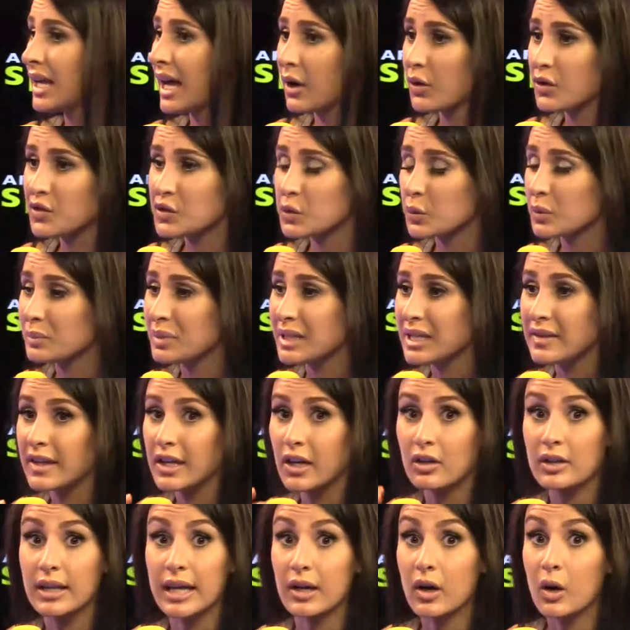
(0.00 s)
else would be
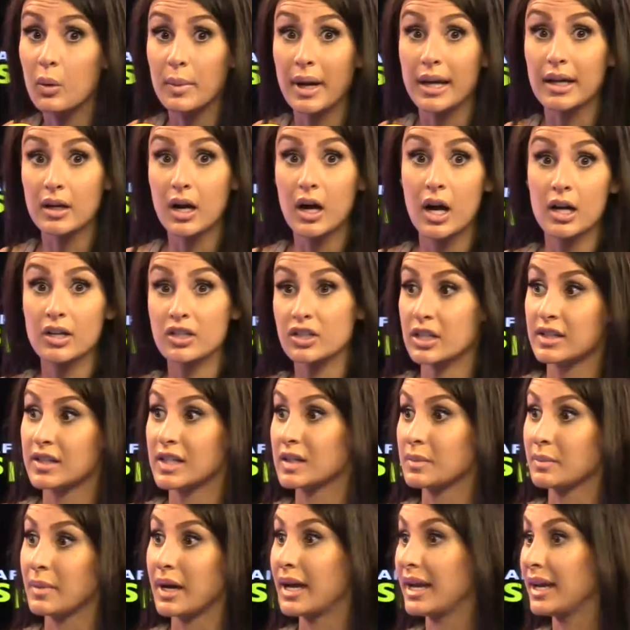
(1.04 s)
there like, yeah, "Oh my no, gosh, this so.
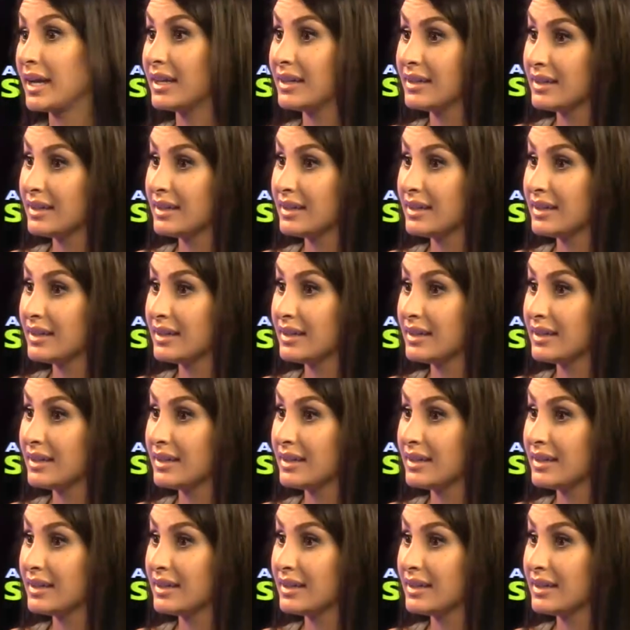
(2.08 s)
is my